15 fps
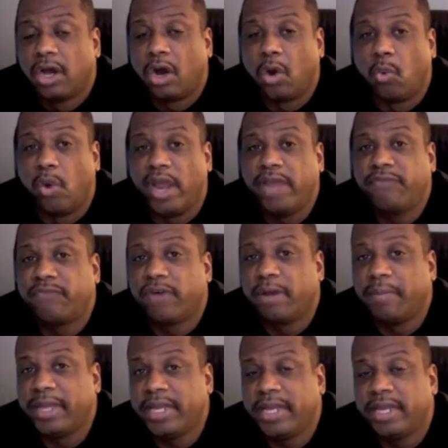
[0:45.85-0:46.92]
away
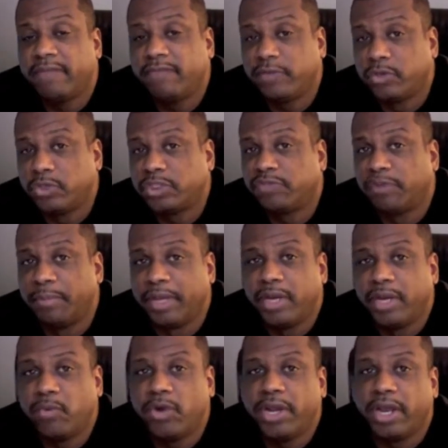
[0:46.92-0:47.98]
from any influence from
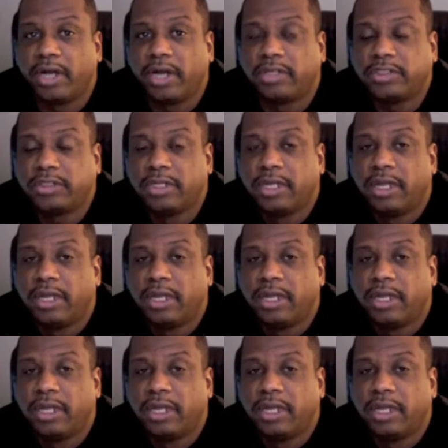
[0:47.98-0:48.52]
anyone else,